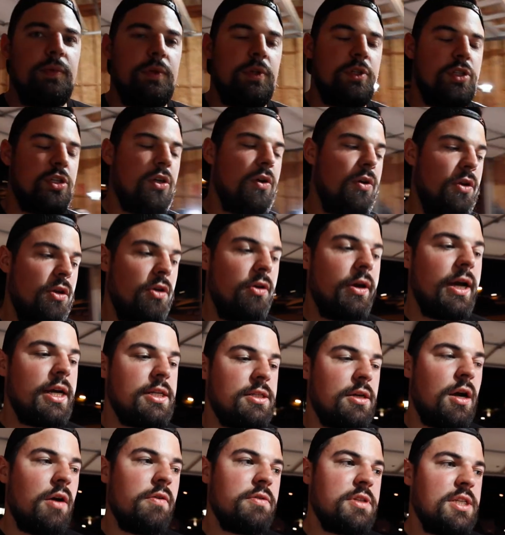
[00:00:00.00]
So you
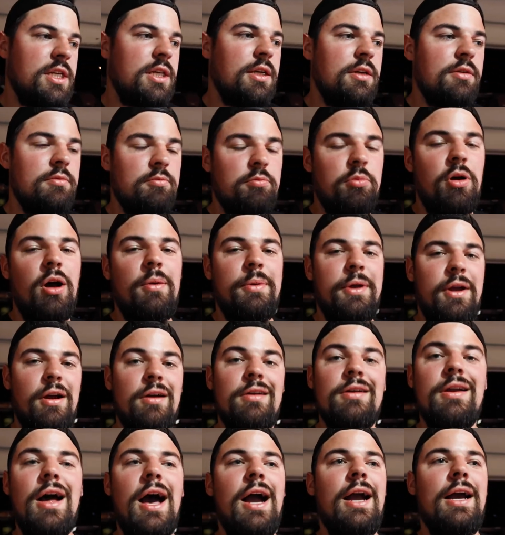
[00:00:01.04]
guys obviously probably
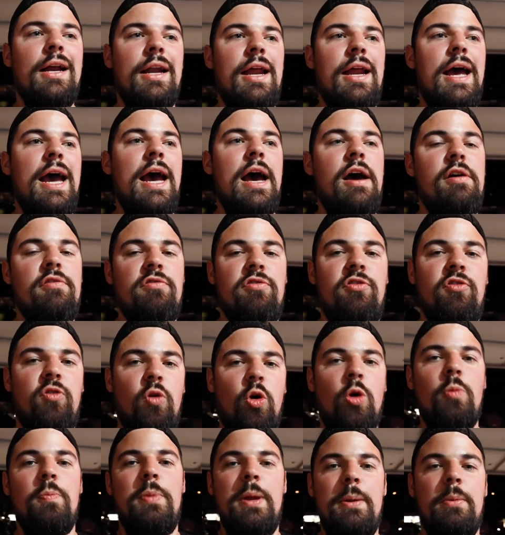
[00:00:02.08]
are not gonna have
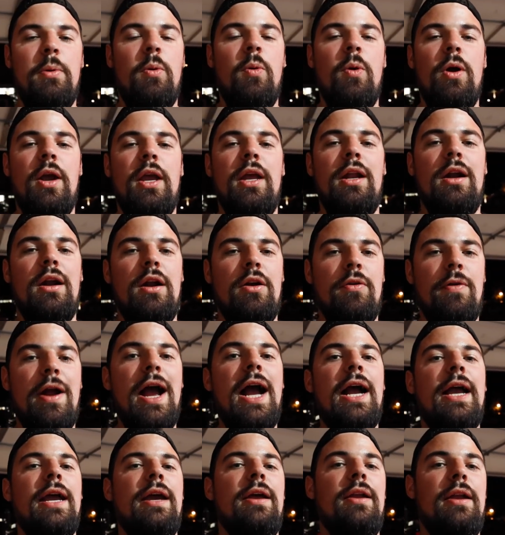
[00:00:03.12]
four people working on a
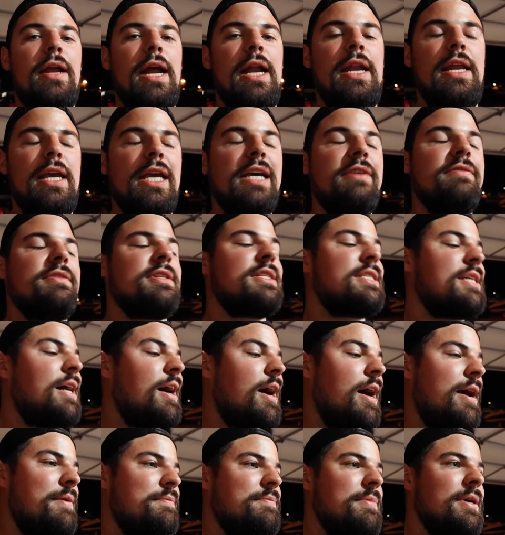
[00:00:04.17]
rack at any given
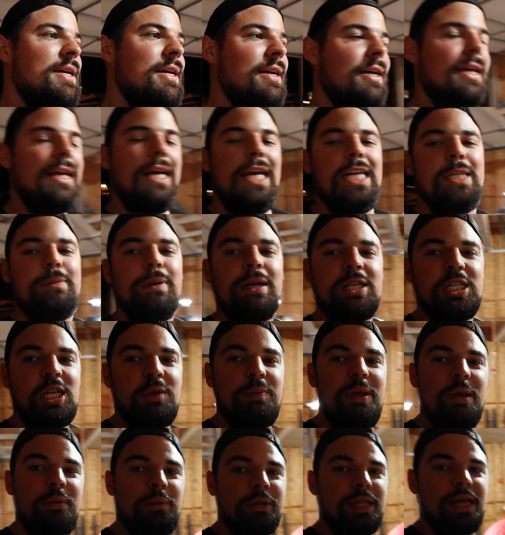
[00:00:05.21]
time, especially
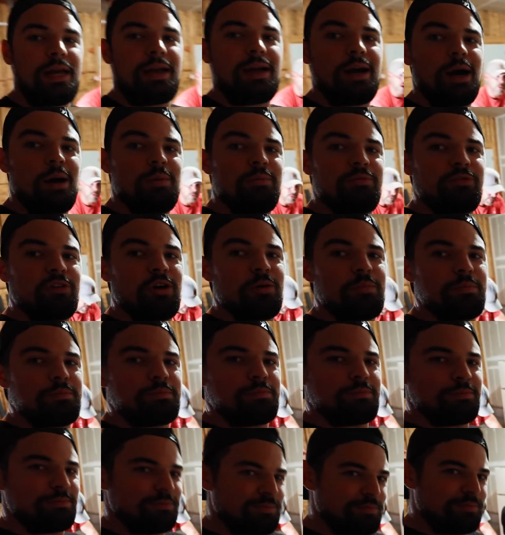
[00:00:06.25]
people that come from
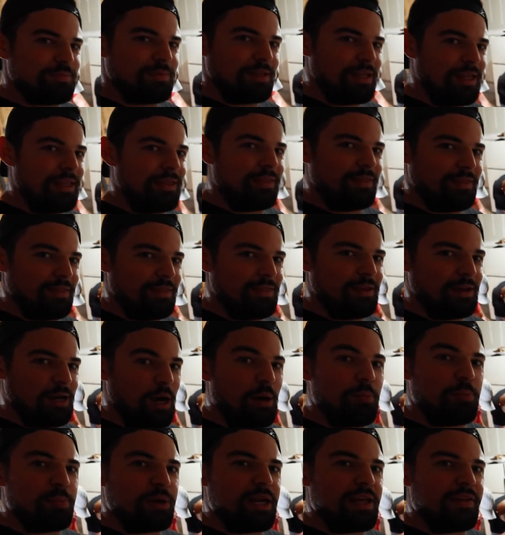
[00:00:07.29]
the
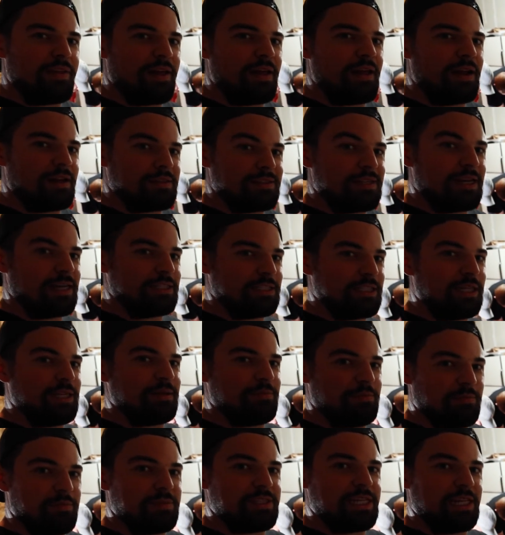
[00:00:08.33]
company that is actually
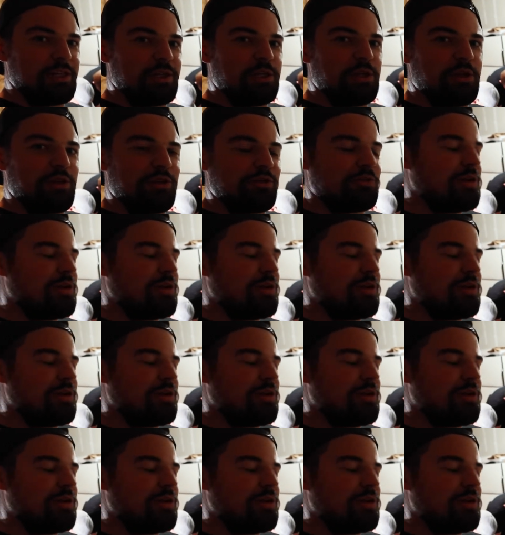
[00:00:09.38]
selling you the